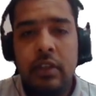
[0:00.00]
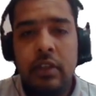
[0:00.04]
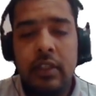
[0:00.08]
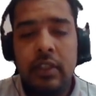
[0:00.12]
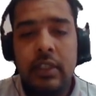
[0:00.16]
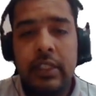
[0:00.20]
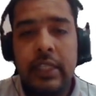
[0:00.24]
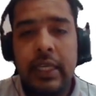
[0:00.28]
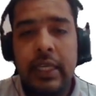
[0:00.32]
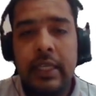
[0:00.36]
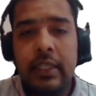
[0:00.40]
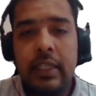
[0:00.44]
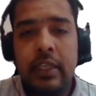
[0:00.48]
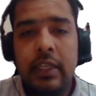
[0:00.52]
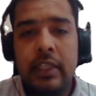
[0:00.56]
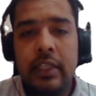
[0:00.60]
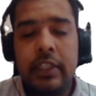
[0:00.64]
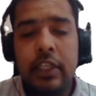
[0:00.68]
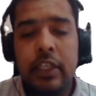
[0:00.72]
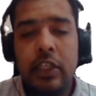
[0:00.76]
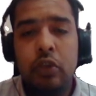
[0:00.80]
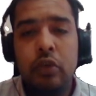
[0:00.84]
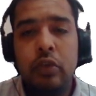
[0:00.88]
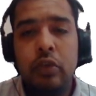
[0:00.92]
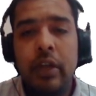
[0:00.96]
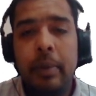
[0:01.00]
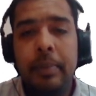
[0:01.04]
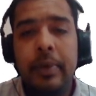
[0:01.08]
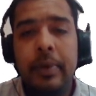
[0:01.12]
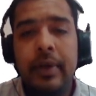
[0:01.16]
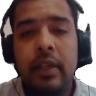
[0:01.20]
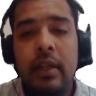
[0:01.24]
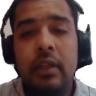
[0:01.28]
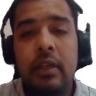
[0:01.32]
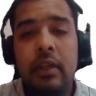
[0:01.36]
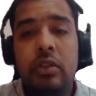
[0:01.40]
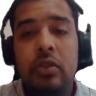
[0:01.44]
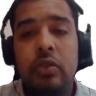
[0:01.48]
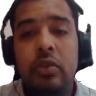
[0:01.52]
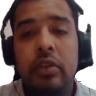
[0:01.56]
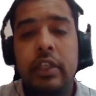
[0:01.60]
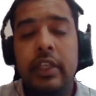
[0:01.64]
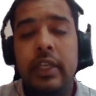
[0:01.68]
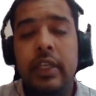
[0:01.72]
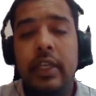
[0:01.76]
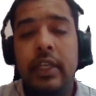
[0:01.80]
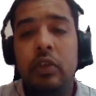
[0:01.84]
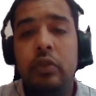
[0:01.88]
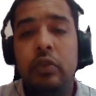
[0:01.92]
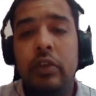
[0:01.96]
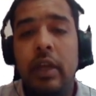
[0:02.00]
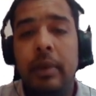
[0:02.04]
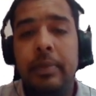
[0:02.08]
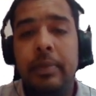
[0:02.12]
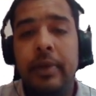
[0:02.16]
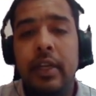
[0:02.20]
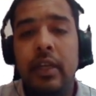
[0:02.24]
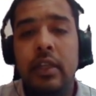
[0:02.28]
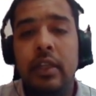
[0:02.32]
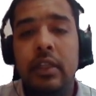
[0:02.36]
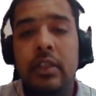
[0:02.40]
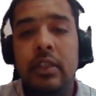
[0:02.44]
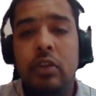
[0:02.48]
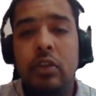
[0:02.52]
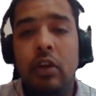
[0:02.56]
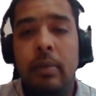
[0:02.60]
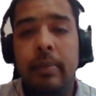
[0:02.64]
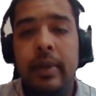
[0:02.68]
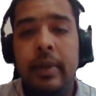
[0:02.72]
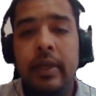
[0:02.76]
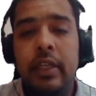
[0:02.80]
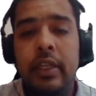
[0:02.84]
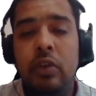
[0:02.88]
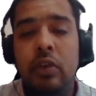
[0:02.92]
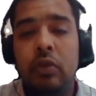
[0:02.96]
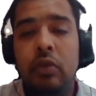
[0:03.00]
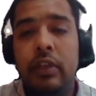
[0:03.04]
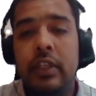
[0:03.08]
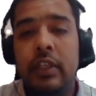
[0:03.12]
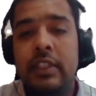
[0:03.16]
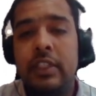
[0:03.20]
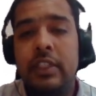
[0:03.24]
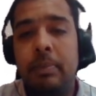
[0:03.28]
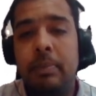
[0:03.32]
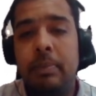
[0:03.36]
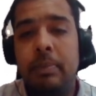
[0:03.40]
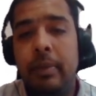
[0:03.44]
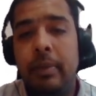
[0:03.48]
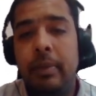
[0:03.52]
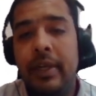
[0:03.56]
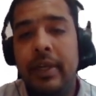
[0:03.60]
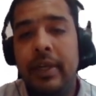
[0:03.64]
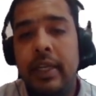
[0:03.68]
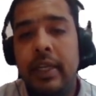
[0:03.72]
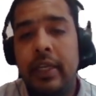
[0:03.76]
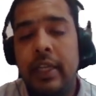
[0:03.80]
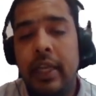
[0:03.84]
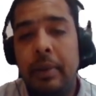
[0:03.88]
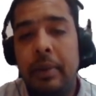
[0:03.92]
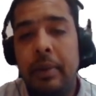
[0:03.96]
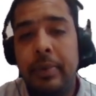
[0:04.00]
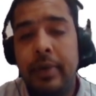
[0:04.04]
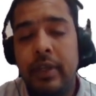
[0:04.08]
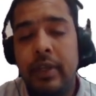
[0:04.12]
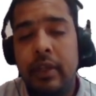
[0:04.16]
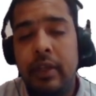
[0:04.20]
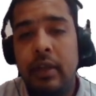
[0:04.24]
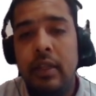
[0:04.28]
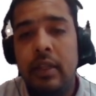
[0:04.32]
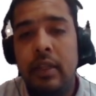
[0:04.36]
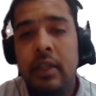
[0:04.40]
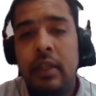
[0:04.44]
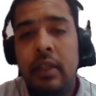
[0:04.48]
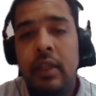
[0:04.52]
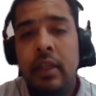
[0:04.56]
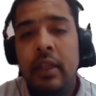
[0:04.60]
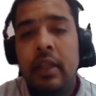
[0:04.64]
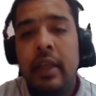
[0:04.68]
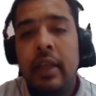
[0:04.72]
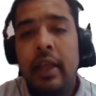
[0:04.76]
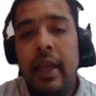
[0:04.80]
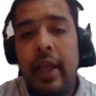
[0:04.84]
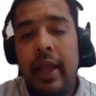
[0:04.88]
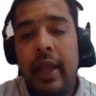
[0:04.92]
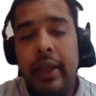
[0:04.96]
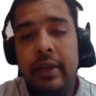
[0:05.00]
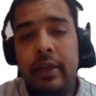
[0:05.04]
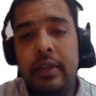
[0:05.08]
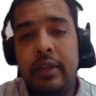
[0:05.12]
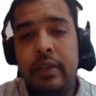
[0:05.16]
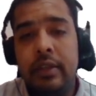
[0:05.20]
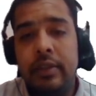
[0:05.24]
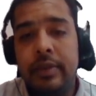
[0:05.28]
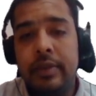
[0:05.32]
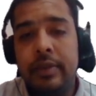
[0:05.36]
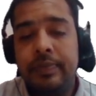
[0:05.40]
understand the tier 2 capital. So tier 2 capital is commonly known as supplementary capital, and